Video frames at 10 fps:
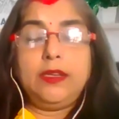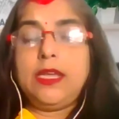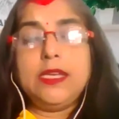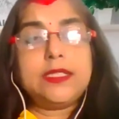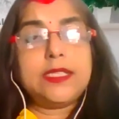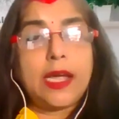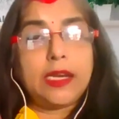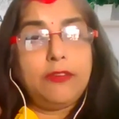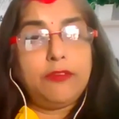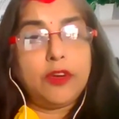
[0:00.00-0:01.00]
Ye
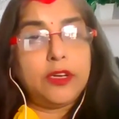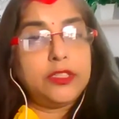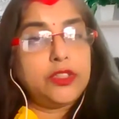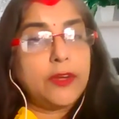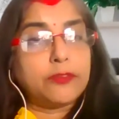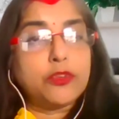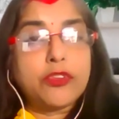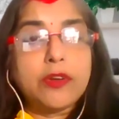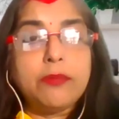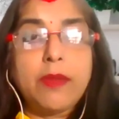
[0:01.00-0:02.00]
sare words you have to
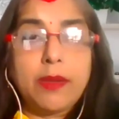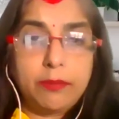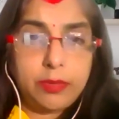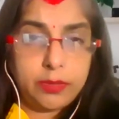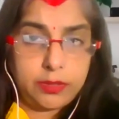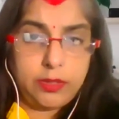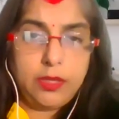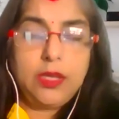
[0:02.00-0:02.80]
remember.